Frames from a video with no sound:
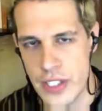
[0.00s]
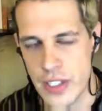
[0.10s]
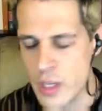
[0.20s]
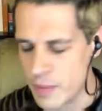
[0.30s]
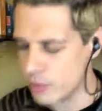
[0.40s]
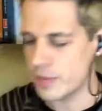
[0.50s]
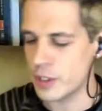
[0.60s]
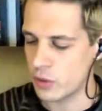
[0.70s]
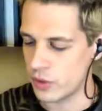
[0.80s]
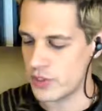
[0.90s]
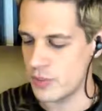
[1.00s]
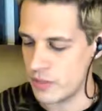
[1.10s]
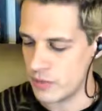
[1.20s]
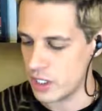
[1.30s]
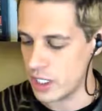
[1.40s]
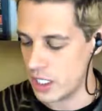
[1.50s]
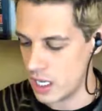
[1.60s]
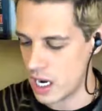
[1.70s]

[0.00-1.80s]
the only people who've been loyal to me really,